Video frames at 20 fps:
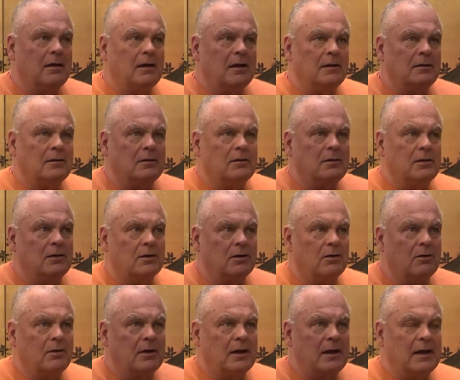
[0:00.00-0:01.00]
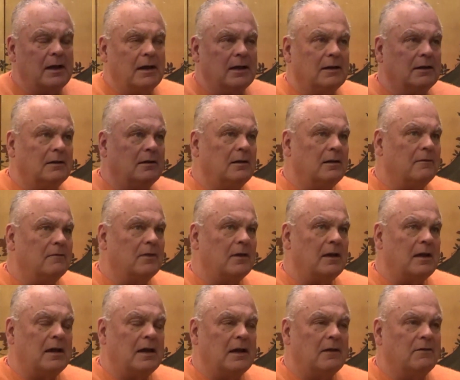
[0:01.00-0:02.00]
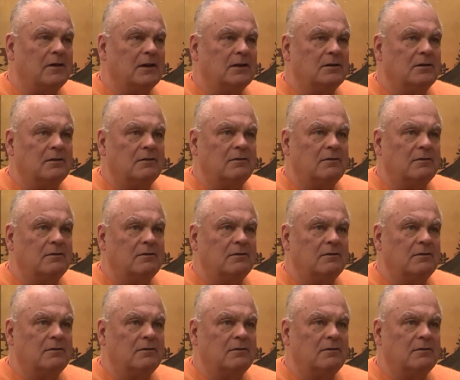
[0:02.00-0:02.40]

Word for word: and you know, and having